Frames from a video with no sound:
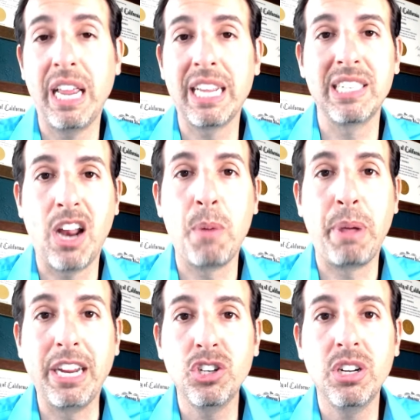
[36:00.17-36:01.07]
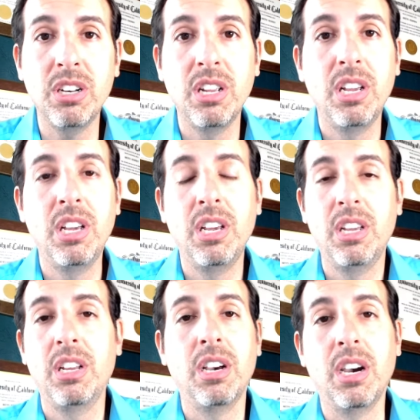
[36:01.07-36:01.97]
take as an outpatient,
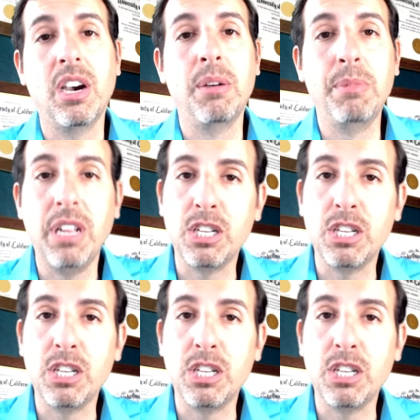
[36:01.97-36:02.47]
um,